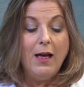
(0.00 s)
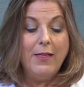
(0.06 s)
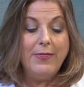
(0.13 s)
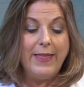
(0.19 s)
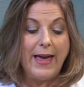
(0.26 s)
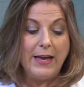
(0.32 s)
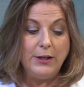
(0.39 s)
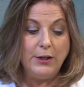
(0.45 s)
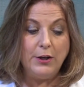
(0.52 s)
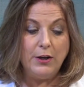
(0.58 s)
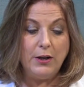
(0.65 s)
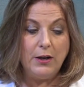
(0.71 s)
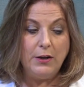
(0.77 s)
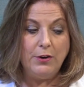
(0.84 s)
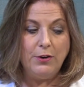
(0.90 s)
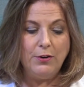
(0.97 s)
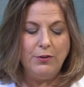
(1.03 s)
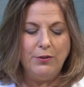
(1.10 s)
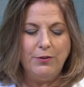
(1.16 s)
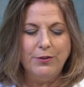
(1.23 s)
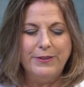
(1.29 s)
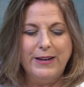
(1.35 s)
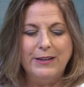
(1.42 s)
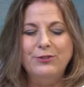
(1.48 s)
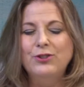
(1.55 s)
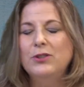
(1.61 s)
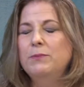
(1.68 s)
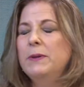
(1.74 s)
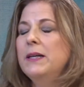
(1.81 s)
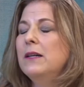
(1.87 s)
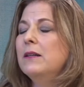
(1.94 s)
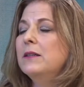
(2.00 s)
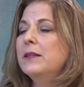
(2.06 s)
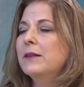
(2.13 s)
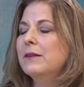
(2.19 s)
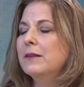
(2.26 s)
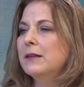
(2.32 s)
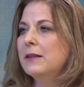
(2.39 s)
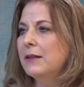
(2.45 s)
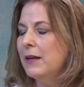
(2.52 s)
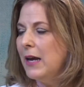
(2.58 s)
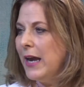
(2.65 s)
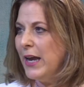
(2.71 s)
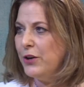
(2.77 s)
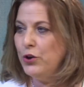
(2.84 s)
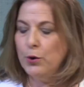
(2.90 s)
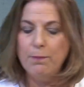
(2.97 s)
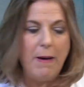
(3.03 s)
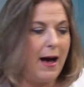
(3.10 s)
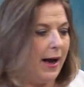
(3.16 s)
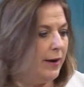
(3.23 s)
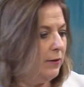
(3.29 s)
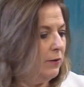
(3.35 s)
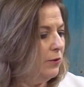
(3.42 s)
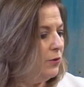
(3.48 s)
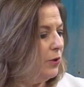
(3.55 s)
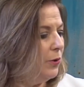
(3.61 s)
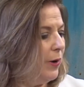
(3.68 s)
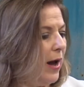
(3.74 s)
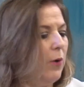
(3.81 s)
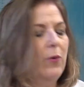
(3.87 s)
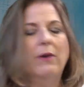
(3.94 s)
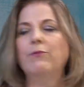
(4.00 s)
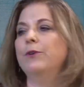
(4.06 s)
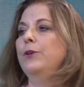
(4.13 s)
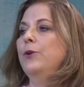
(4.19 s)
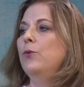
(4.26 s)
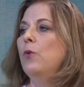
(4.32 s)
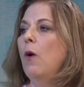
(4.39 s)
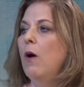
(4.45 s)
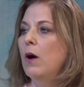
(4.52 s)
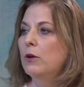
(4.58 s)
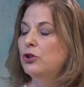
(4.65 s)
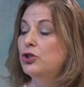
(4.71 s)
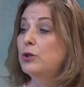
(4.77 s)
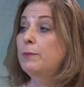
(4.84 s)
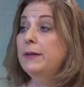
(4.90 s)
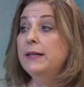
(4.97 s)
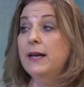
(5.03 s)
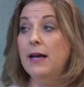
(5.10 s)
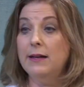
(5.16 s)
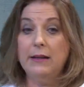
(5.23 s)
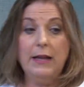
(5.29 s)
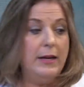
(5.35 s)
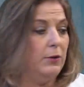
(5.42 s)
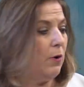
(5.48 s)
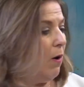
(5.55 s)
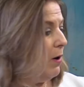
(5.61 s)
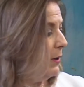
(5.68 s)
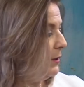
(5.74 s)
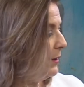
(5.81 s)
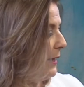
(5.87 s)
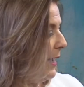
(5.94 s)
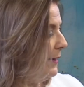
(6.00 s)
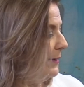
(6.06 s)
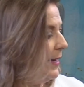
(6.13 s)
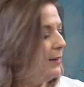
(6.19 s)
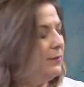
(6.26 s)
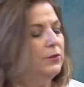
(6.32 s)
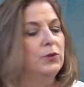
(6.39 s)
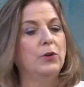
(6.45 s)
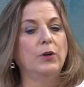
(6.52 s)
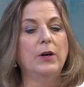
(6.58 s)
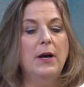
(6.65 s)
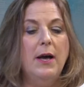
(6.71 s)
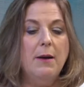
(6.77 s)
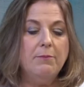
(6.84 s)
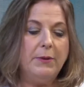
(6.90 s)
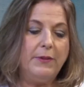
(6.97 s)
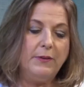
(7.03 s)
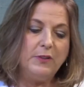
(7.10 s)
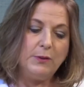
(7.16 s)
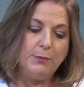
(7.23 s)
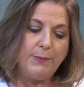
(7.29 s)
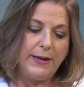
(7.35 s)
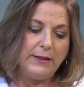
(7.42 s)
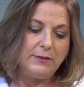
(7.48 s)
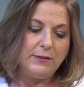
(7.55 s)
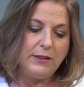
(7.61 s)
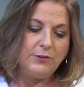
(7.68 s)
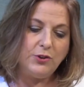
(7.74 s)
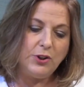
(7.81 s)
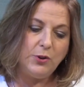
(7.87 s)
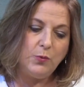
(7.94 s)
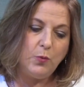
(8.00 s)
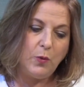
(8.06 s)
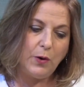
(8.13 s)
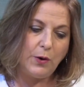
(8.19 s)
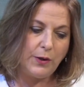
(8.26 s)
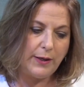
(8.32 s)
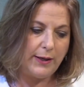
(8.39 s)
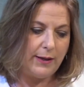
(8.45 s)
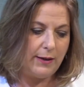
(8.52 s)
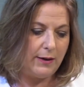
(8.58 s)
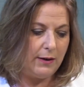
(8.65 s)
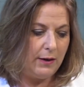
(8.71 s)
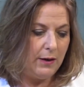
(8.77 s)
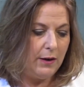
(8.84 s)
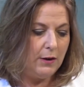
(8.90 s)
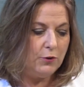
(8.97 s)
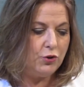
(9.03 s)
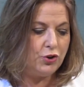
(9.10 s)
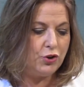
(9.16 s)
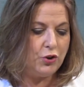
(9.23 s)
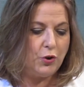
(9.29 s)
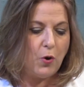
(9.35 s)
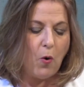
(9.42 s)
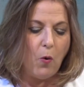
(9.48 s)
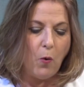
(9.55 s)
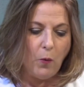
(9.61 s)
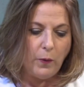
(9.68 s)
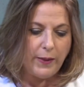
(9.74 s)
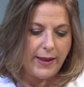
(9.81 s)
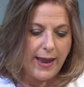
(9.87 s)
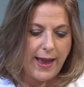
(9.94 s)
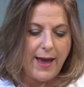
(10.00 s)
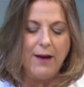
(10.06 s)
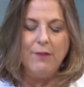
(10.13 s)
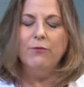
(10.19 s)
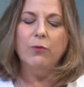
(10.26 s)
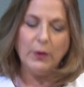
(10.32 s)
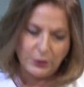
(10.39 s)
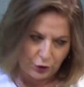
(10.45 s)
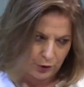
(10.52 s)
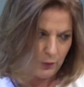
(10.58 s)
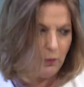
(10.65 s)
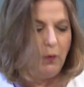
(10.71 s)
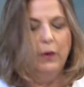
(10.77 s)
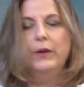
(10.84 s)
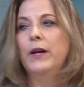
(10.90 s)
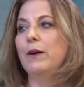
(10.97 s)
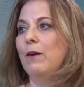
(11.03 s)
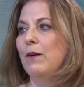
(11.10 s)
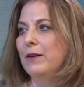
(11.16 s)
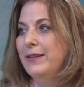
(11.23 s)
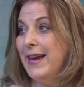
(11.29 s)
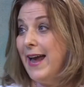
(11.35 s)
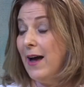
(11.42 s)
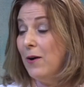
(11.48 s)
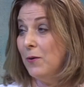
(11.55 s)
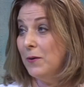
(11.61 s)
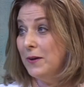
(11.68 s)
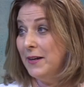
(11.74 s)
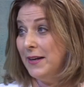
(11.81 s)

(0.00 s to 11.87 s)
that your desk should be clear. And your piles, or however you are, should be like on a side desk, or, but the space that you work in should only have what you're working on now.